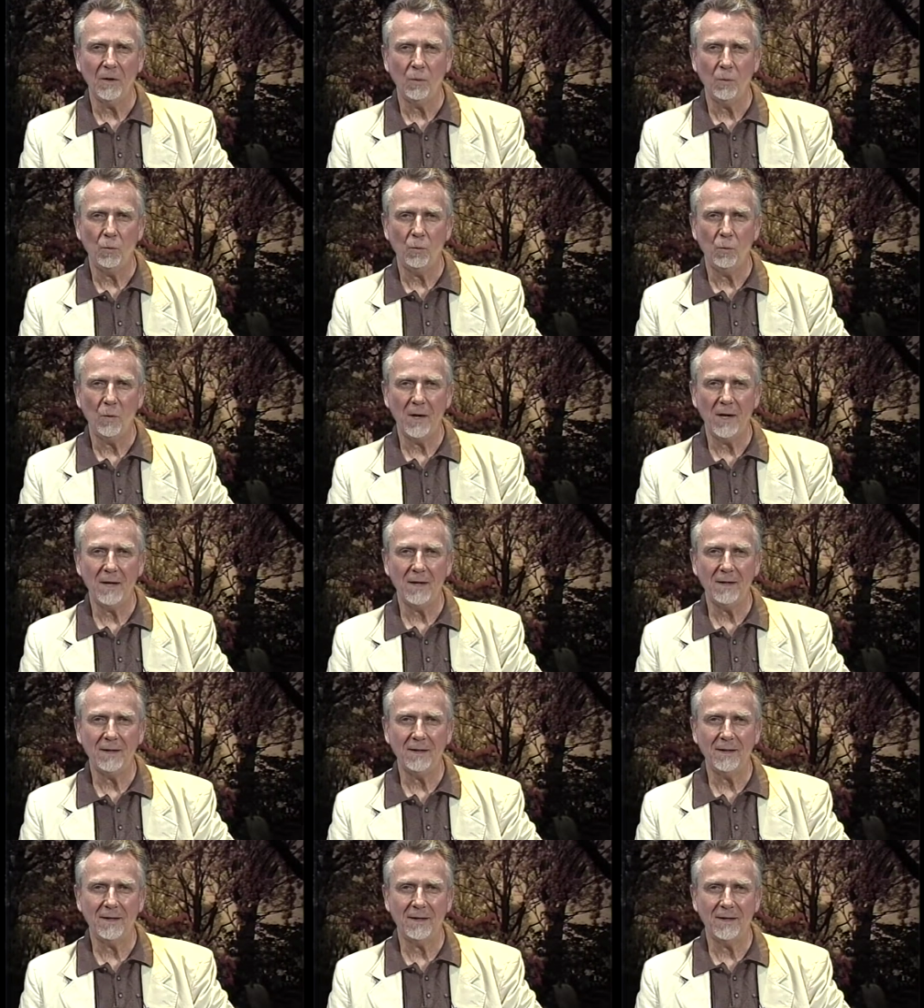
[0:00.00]

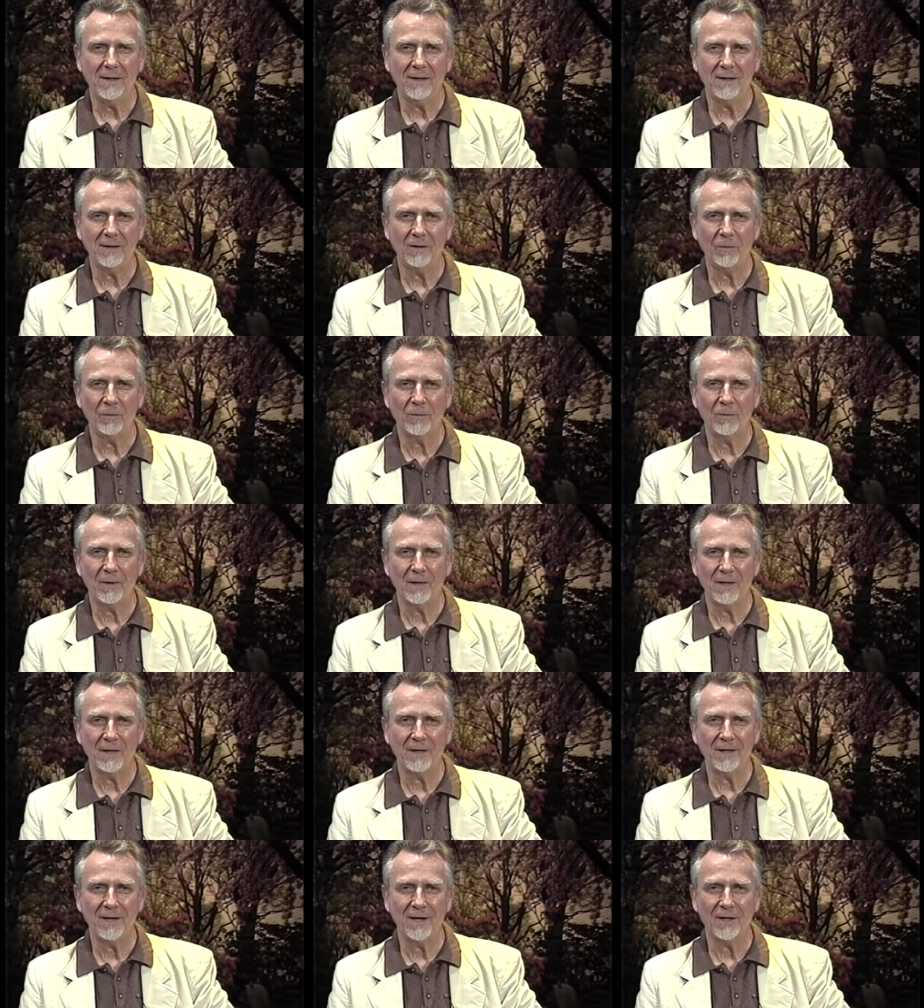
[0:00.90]
Well,
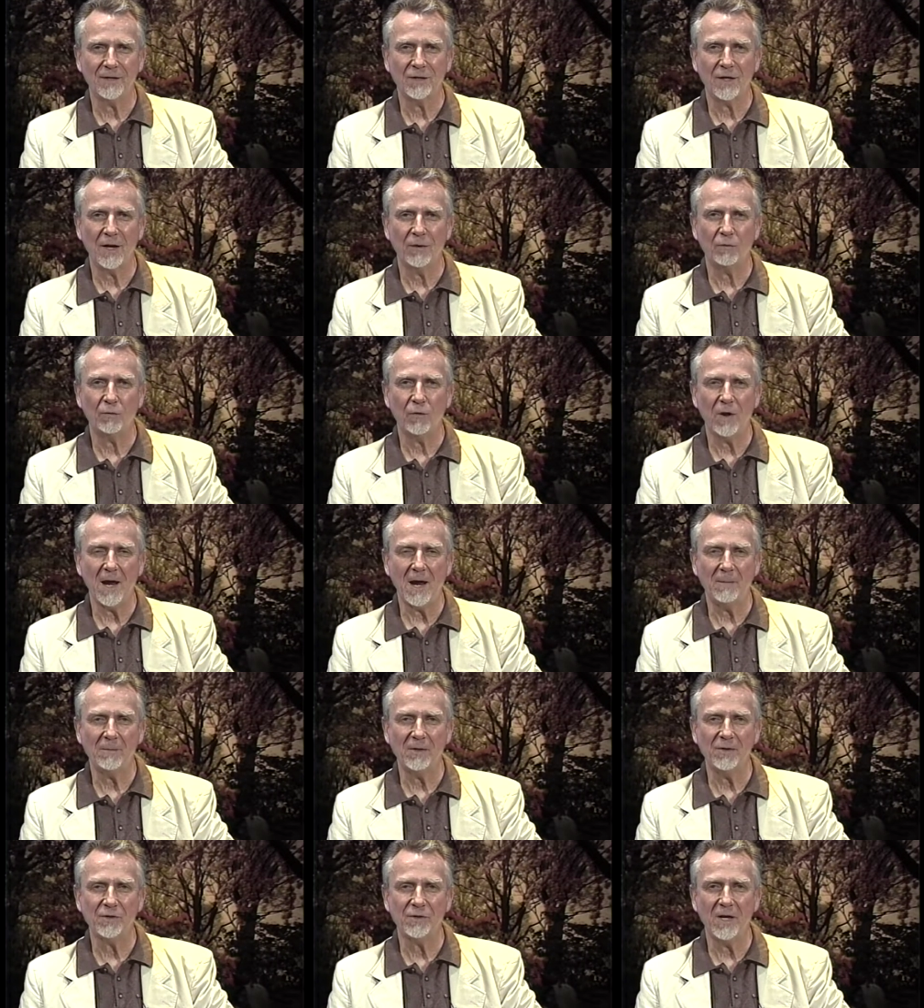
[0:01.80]
it's
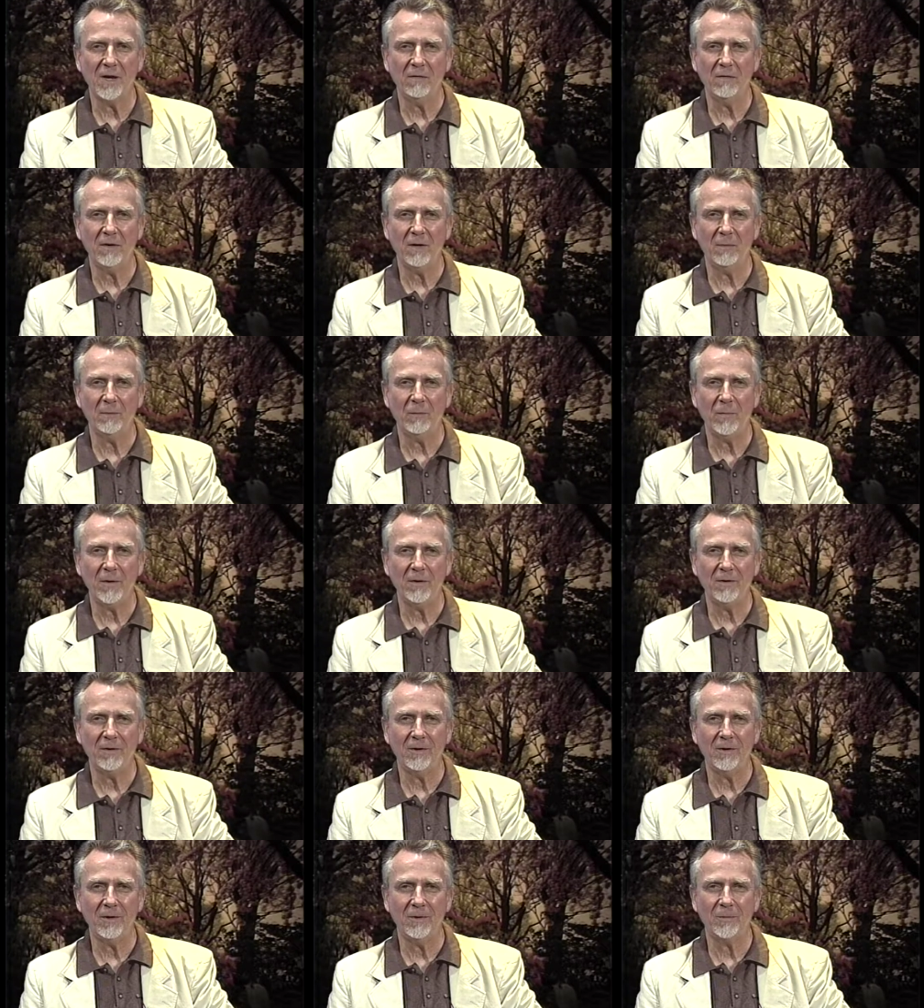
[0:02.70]
unwrapped. He's given a
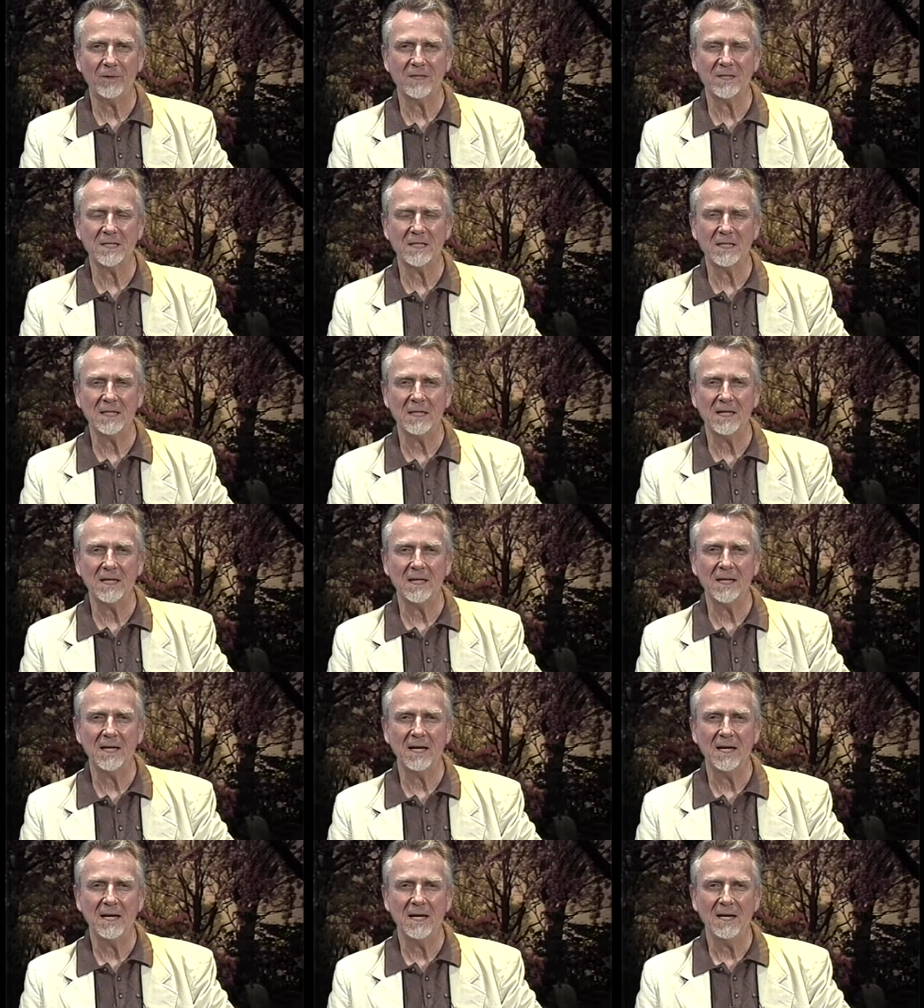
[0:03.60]
mirror, and we
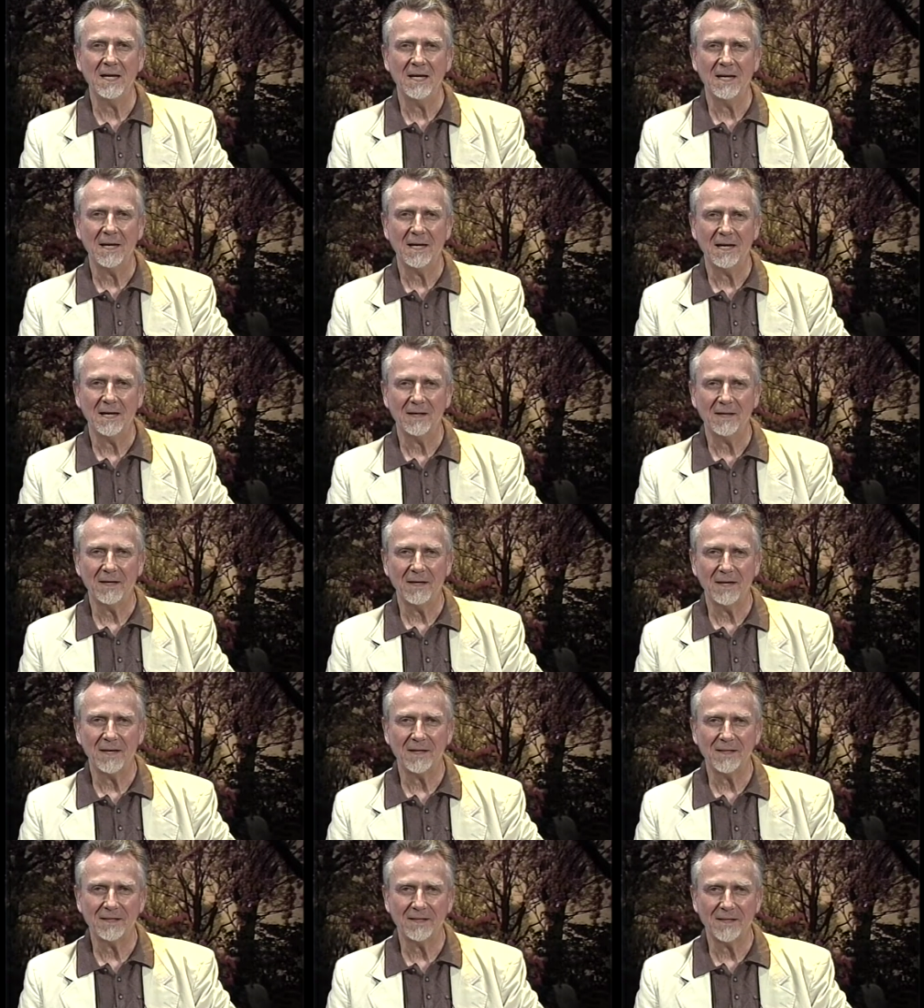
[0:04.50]
see
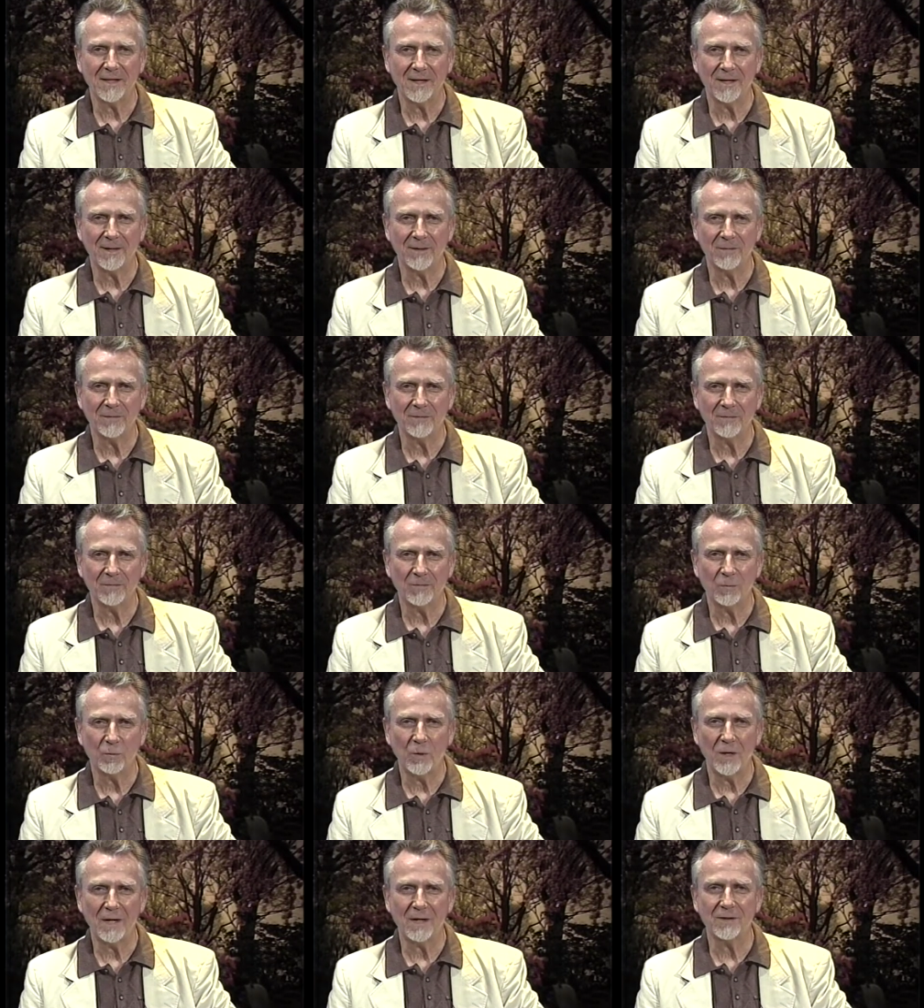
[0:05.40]
that,
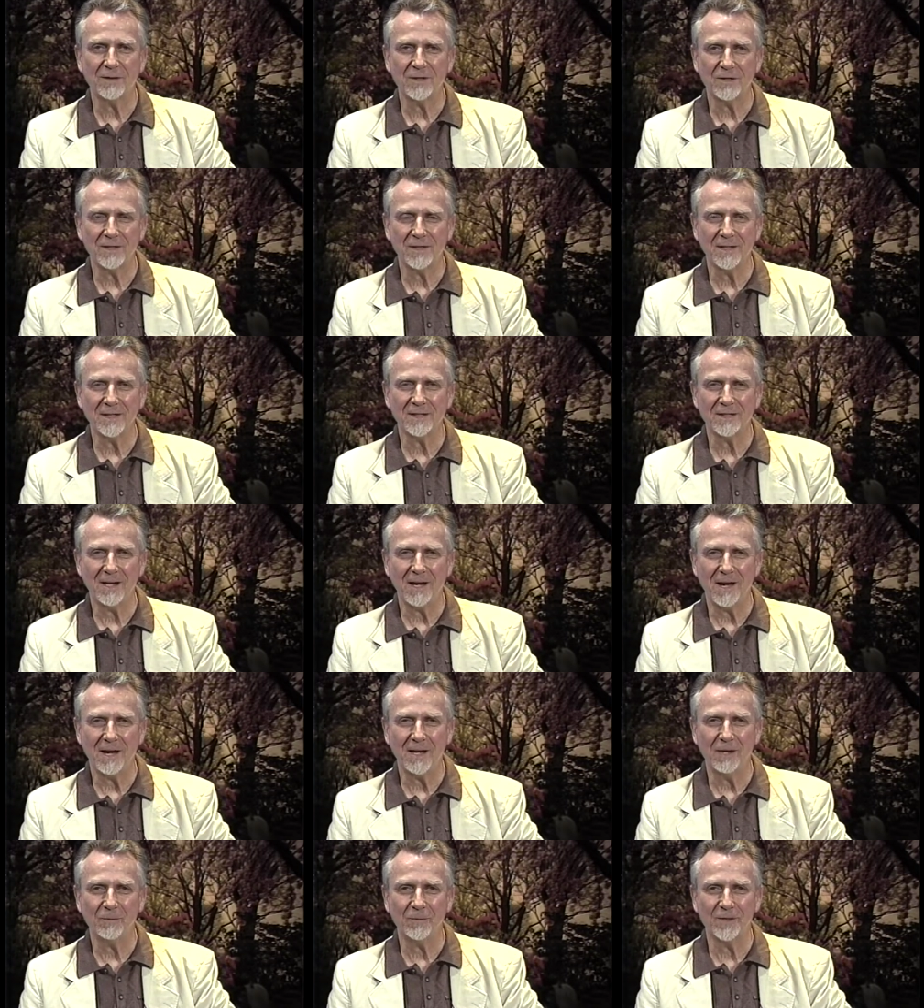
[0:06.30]
well, this is
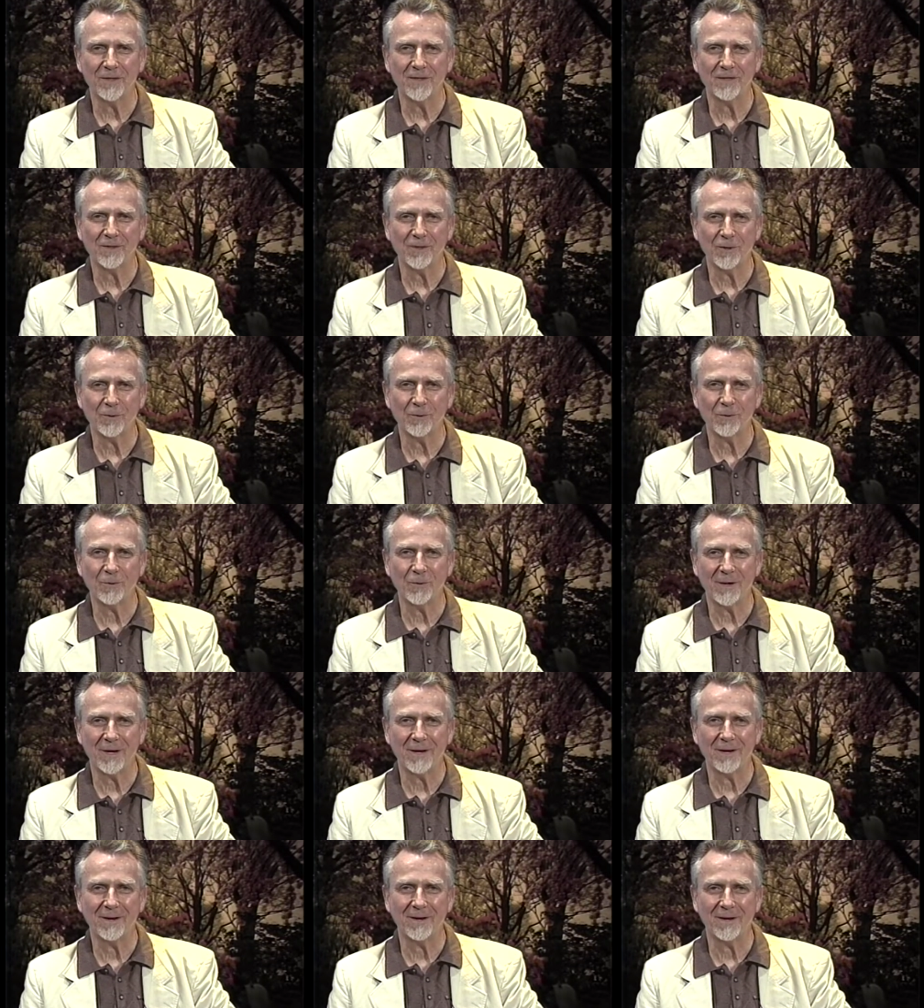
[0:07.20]
Hollywood, so
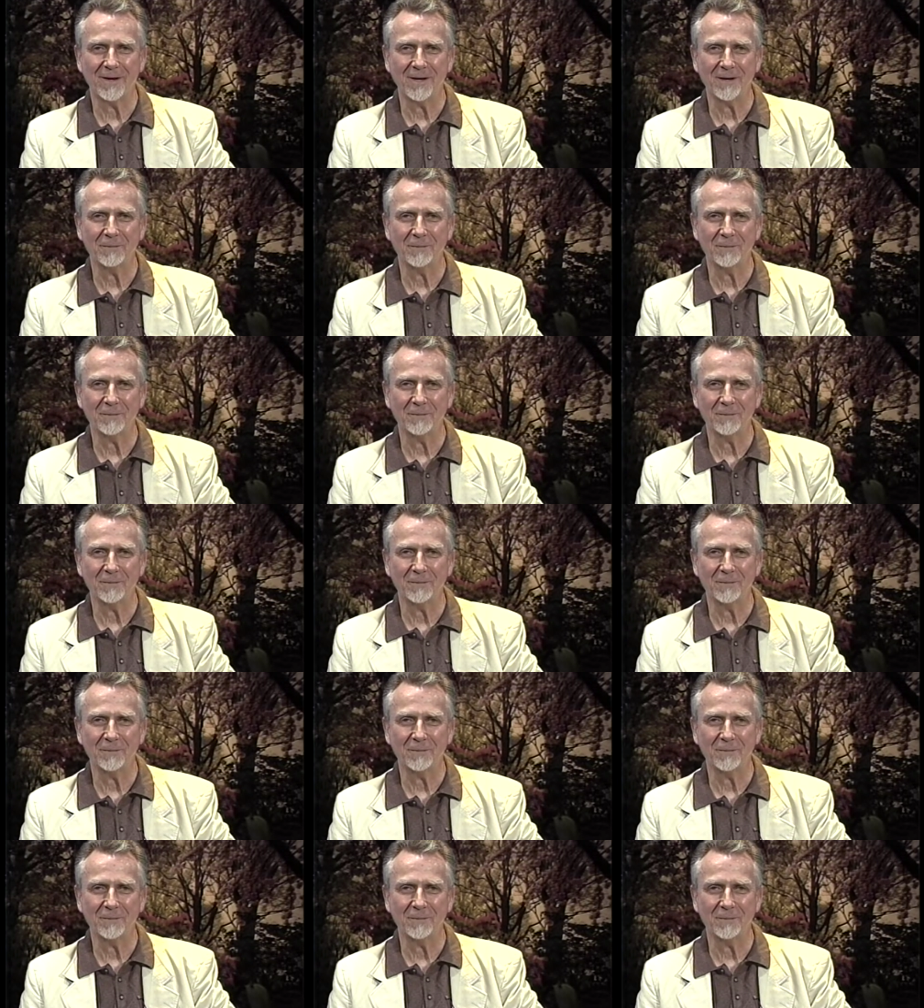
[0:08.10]
it